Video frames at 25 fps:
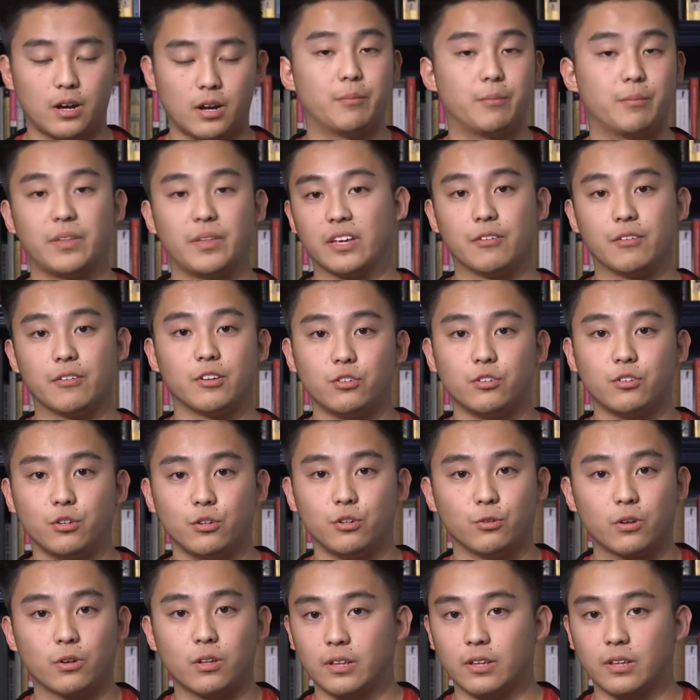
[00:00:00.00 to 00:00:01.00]
they give it to
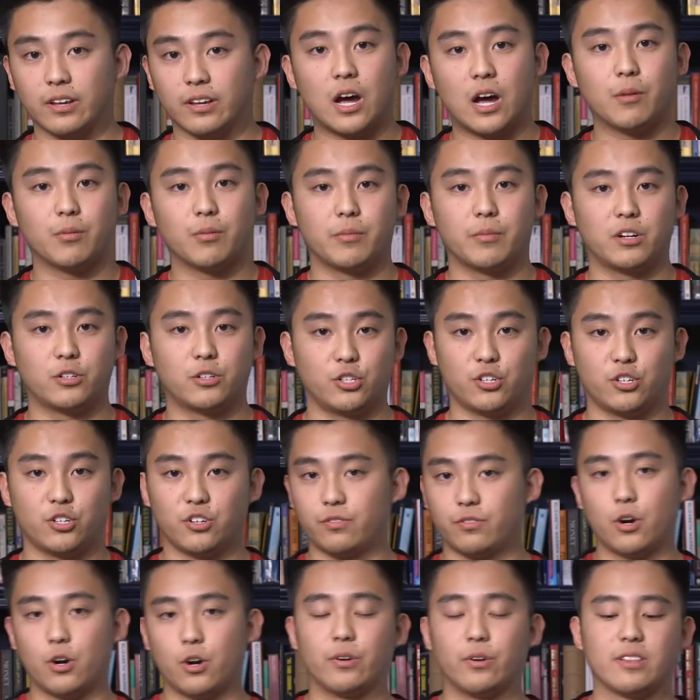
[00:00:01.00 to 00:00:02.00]
you like complimentary just
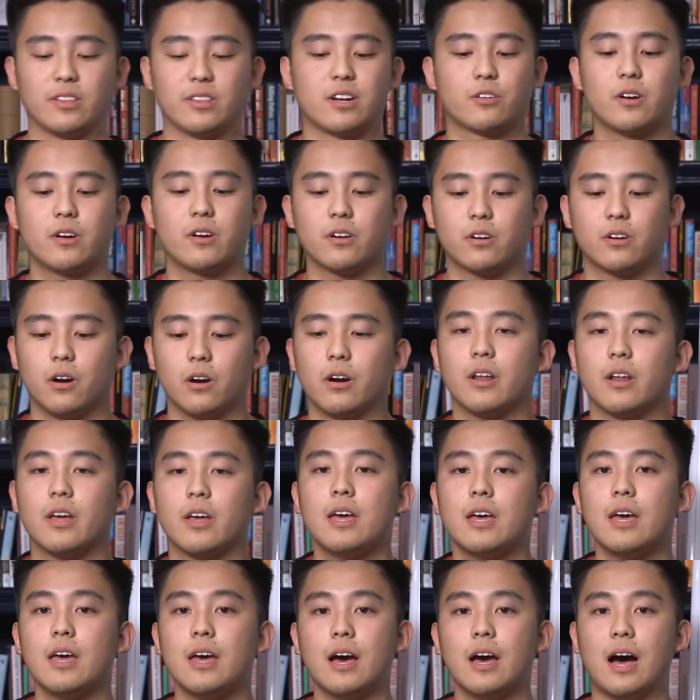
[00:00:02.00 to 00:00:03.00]
for owning that credit card.
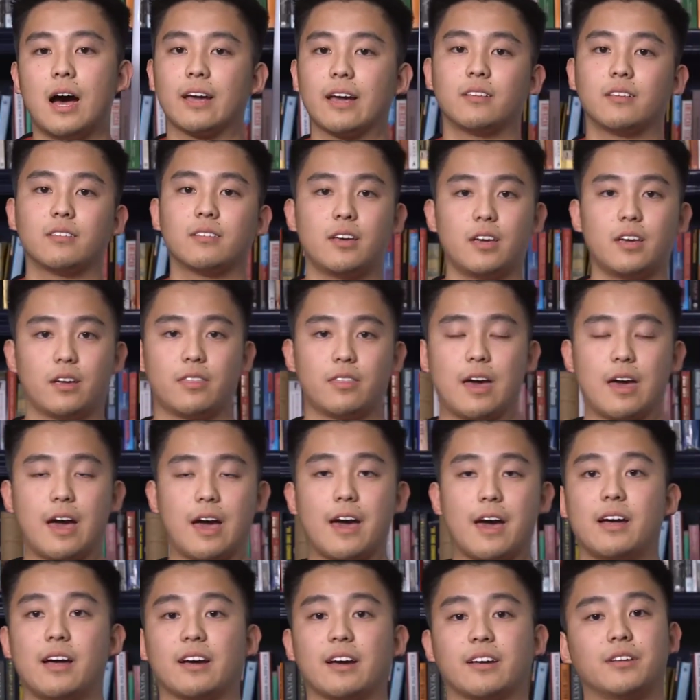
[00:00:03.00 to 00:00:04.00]
I can take
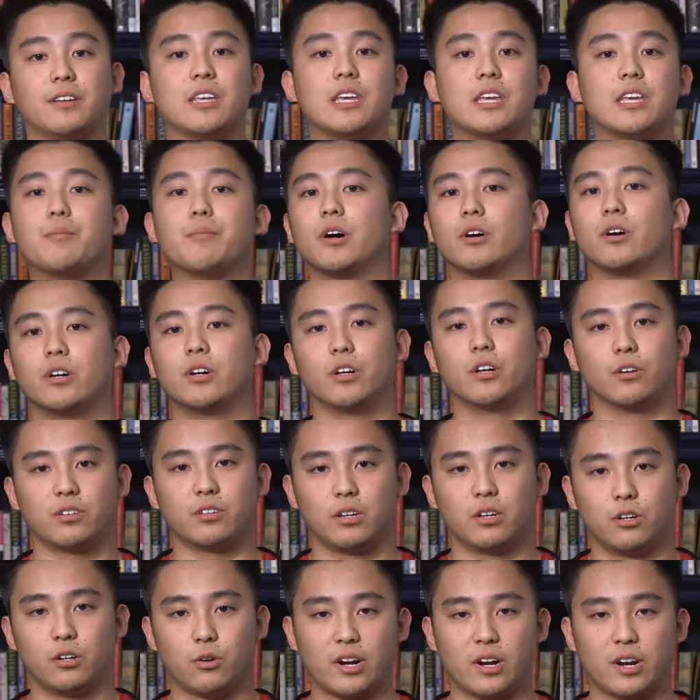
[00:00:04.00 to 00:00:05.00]
that, I can email
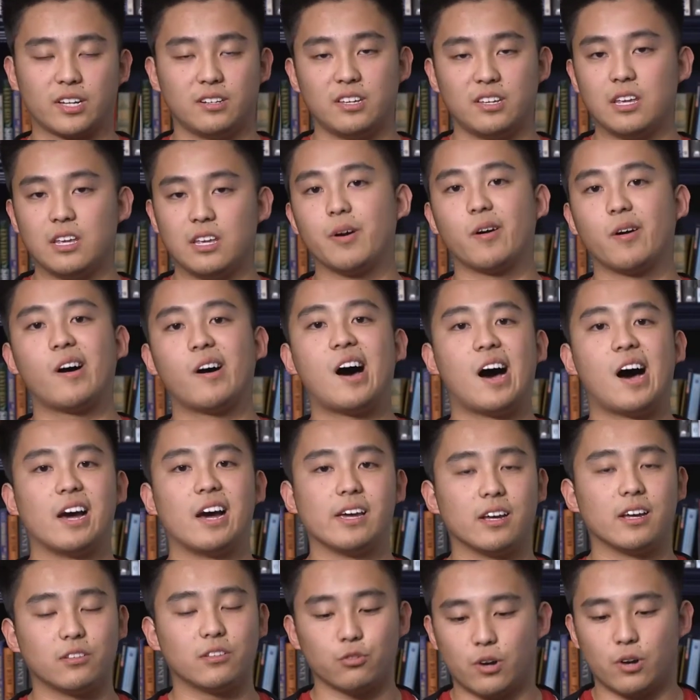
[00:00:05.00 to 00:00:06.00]
Hilton, or I can email
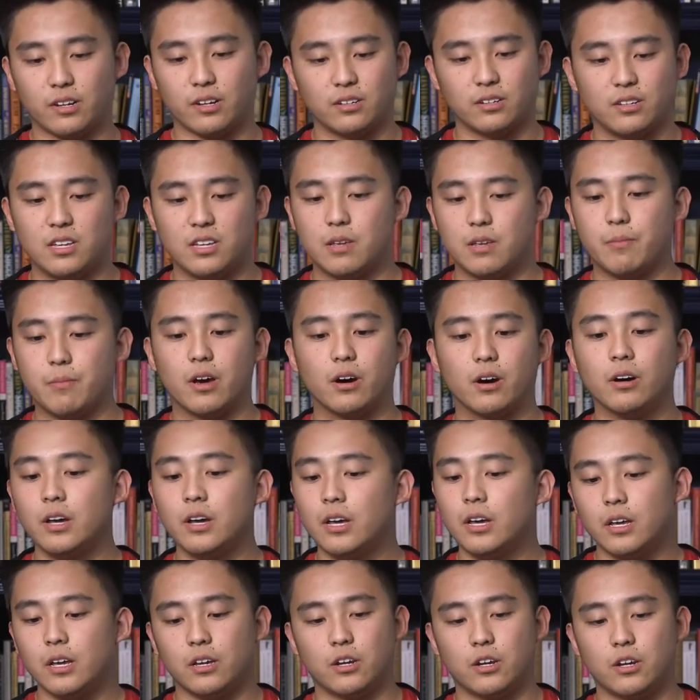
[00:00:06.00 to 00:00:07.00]
Hyatt, or I can email
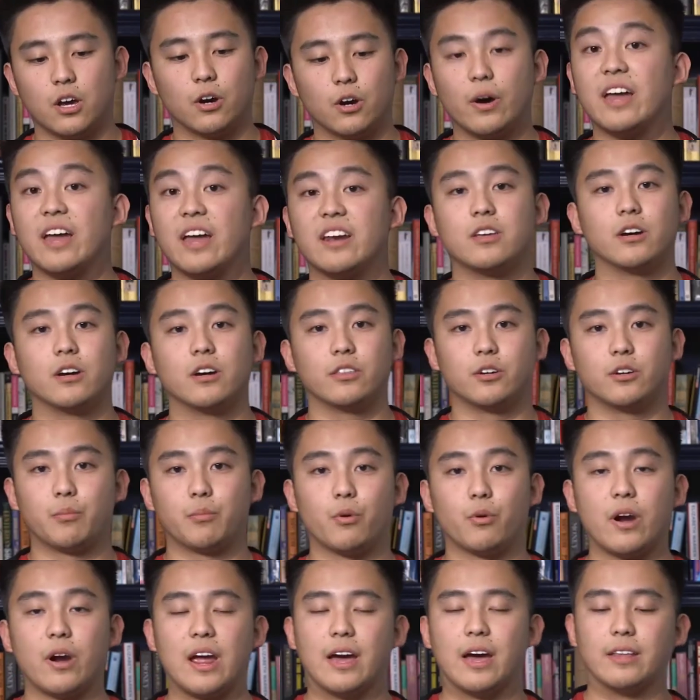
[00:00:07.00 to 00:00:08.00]
any other
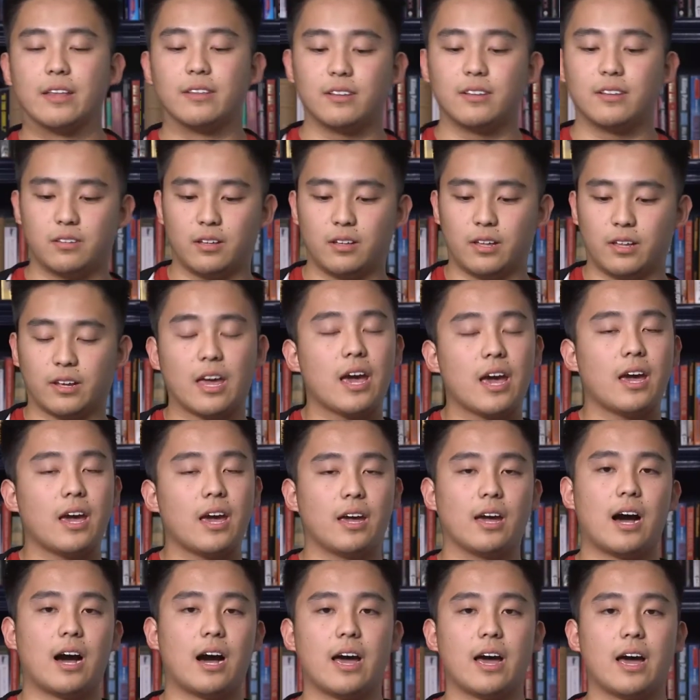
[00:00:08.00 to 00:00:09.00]
brand and say like,
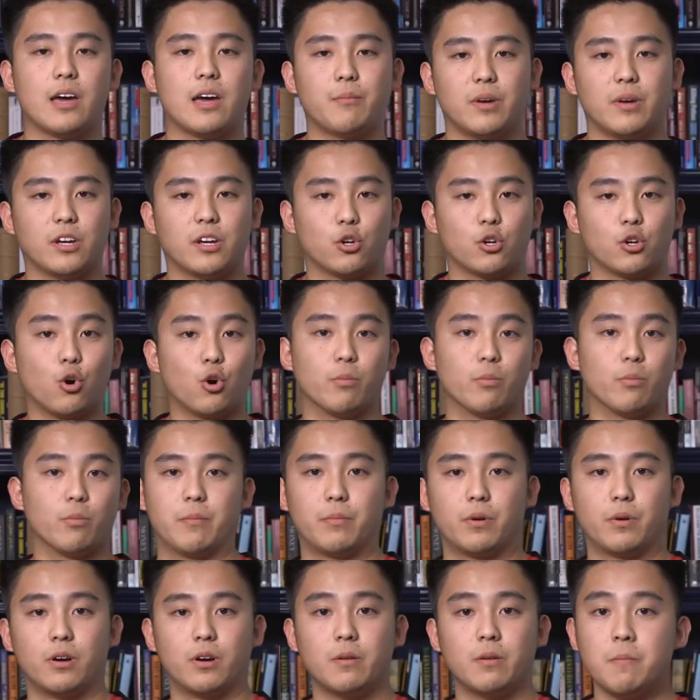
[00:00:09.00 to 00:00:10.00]
hey, I am a gold
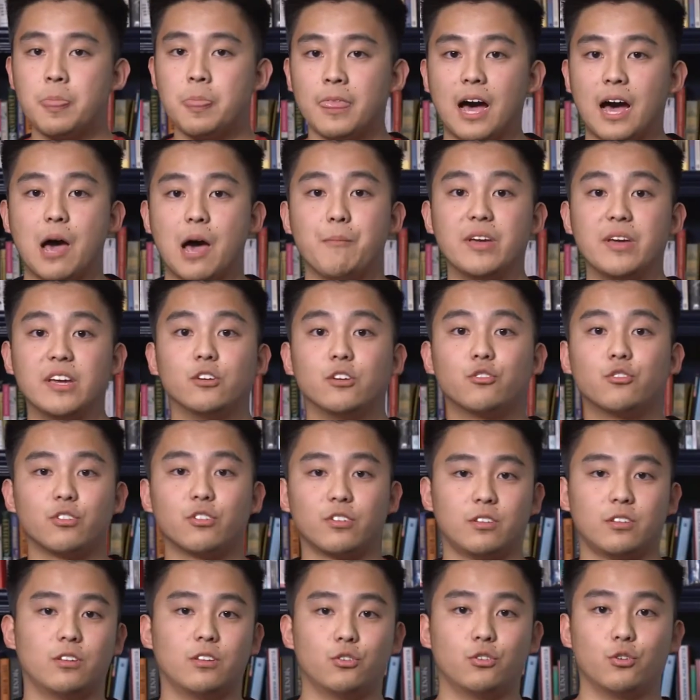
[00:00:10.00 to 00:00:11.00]
member. I'm
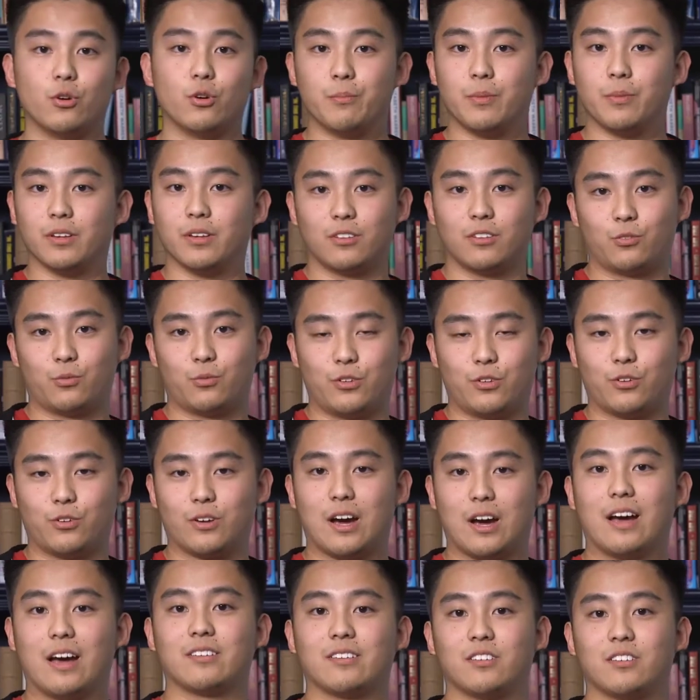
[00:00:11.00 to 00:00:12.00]
interested in doing business with you
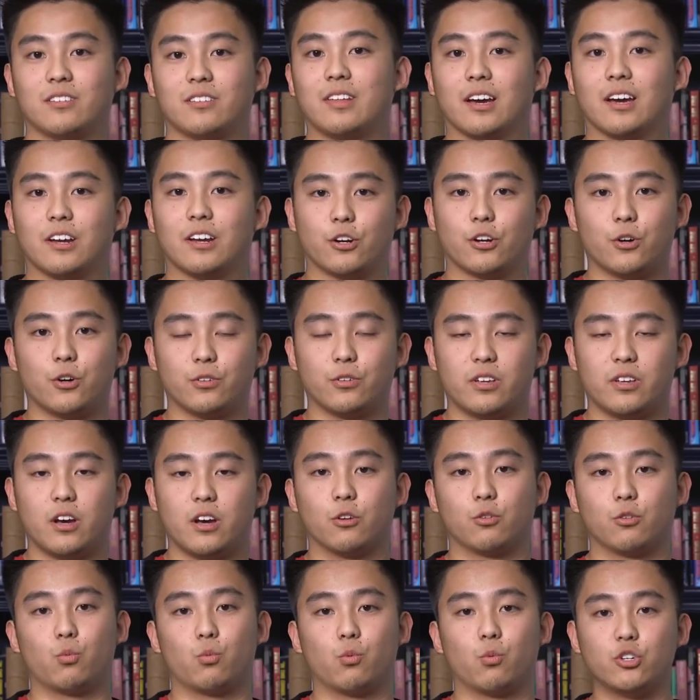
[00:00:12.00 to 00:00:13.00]
guys and staying at your
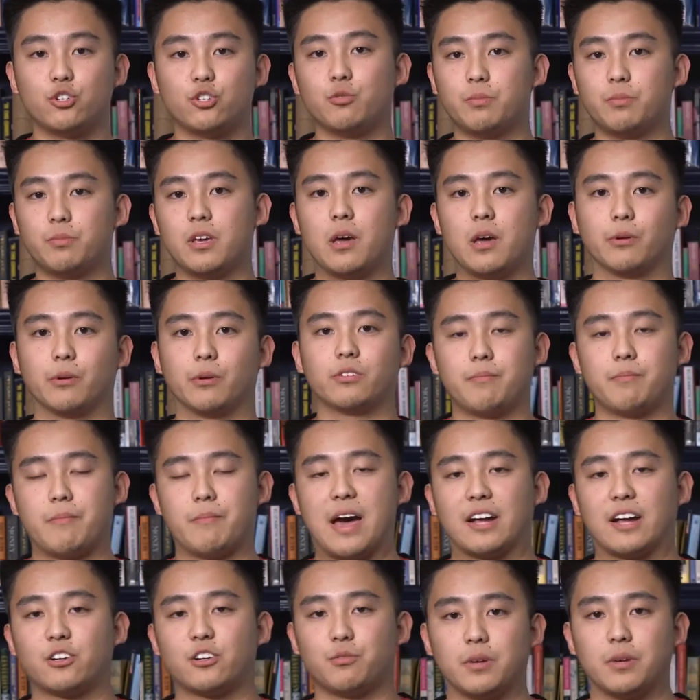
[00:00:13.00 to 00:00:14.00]
hotels. Would you be able to
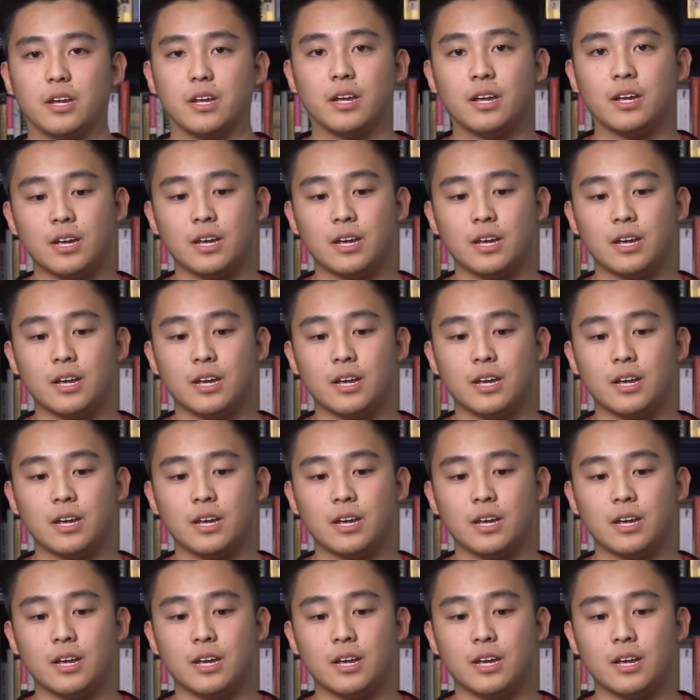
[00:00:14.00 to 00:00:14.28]
match me